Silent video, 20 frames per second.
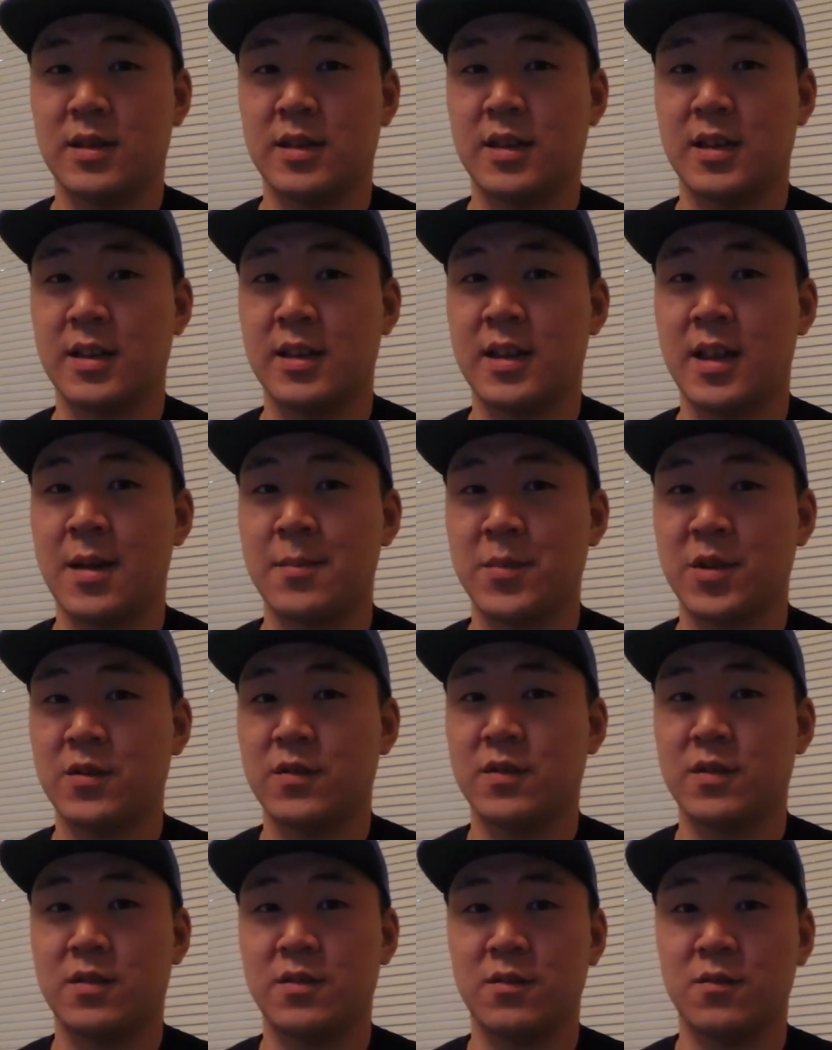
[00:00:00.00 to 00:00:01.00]
and then I'm
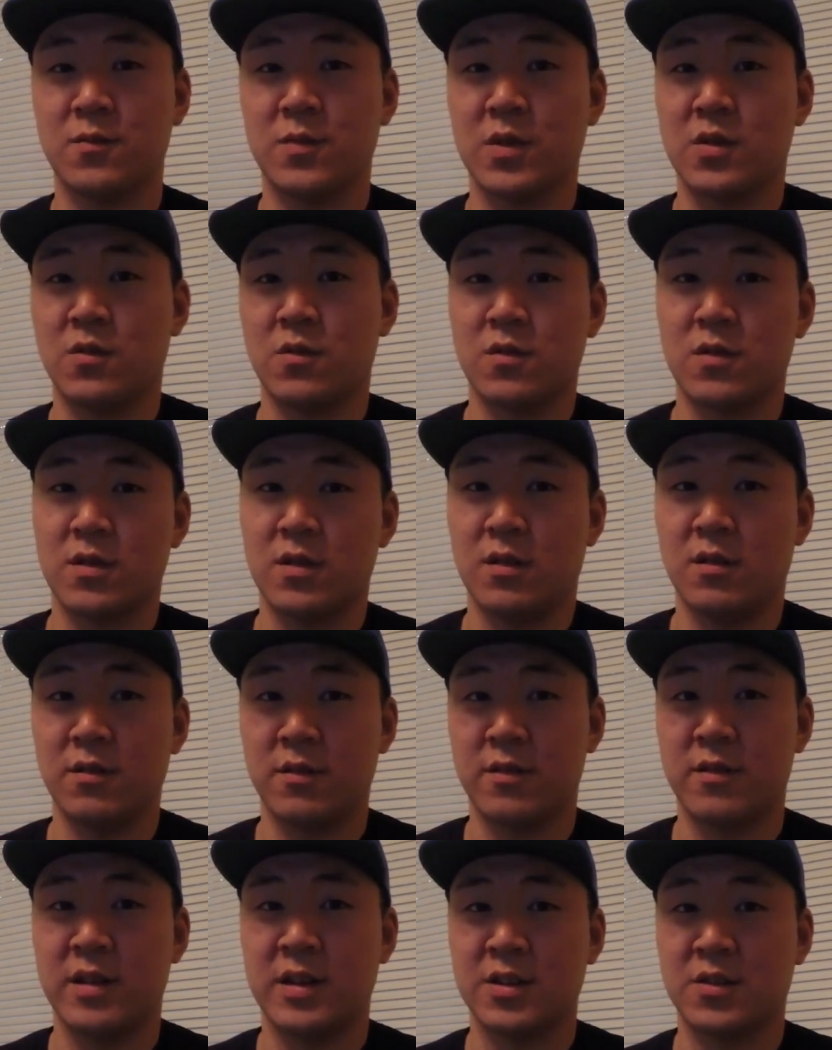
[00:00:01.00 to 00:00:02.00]
going to record all
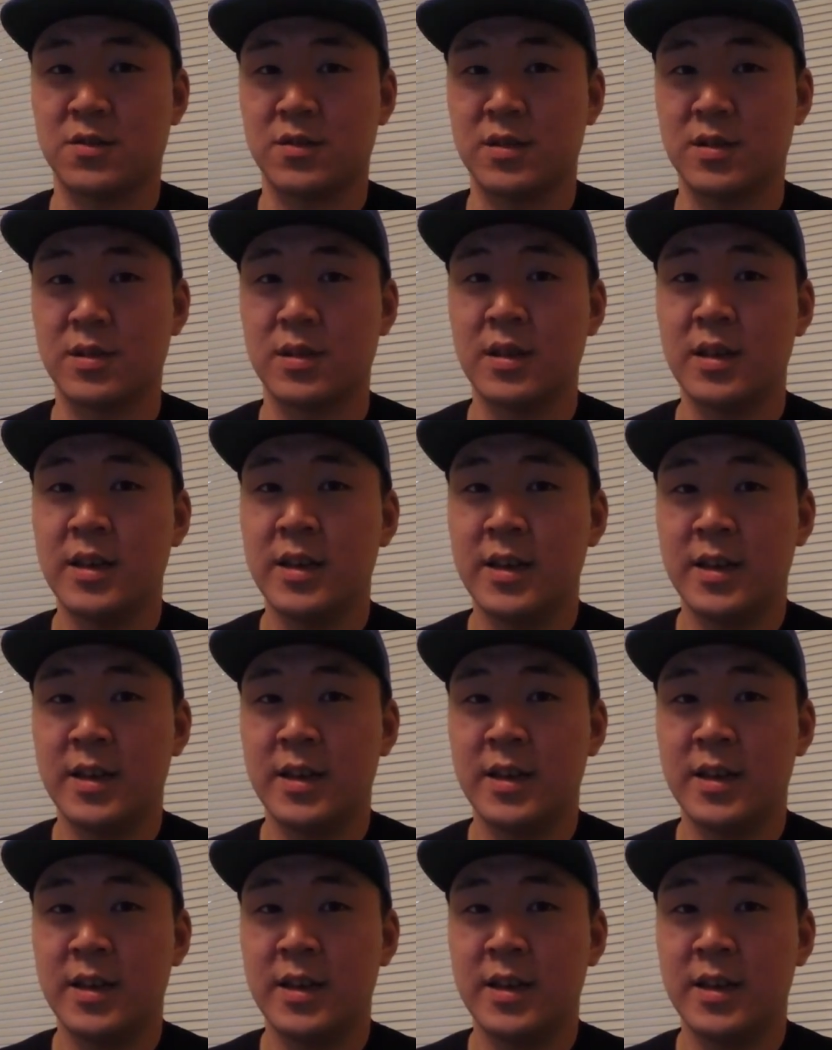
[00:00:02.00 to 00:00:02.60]
your entries